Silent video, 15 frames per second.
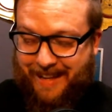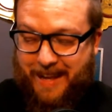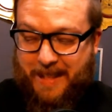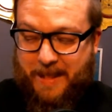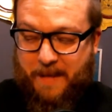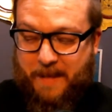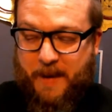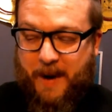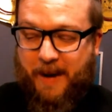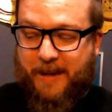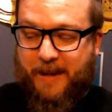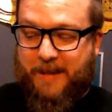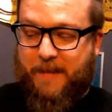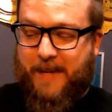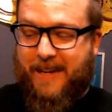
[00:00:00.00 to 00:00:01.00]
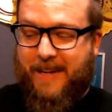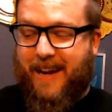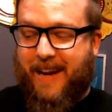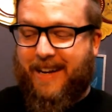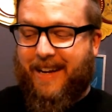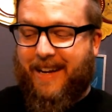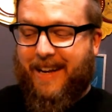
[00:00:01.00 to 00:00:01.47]
the Paris
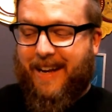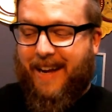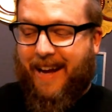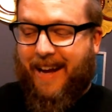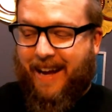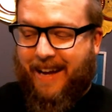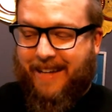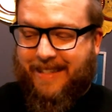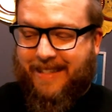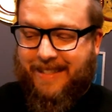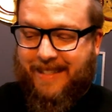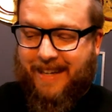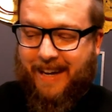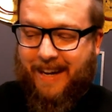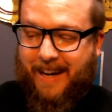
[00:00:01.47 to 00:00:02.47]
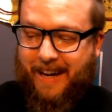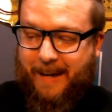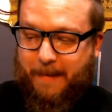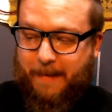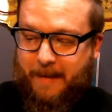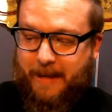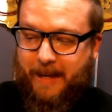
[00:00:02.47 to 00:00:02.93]
Midnight, and
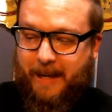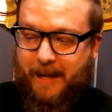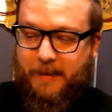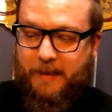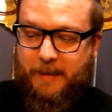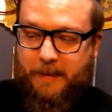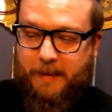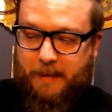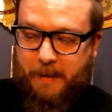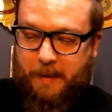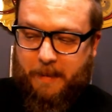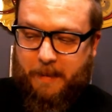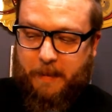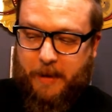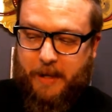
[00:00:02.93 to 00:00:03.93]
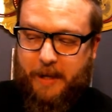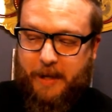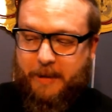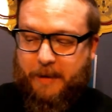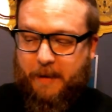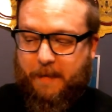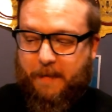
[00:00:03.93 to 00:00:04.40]
uh, it's pretty
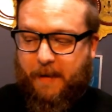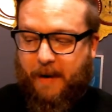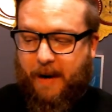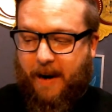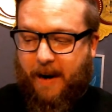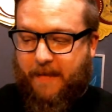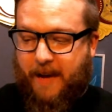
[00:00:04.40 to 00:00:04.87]
good so far.